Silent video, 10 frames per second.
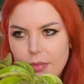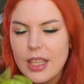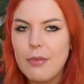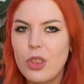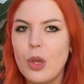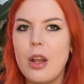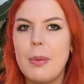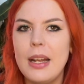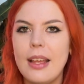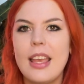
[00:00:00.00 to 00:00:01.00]
never thought I'd
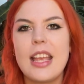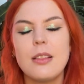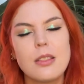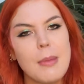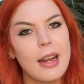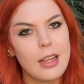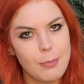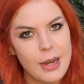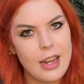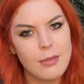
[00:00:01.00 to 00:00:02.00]
be licking and smelling a
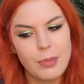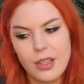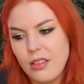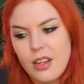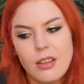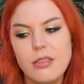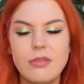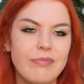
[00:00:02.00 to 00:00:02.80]
plant, but you know,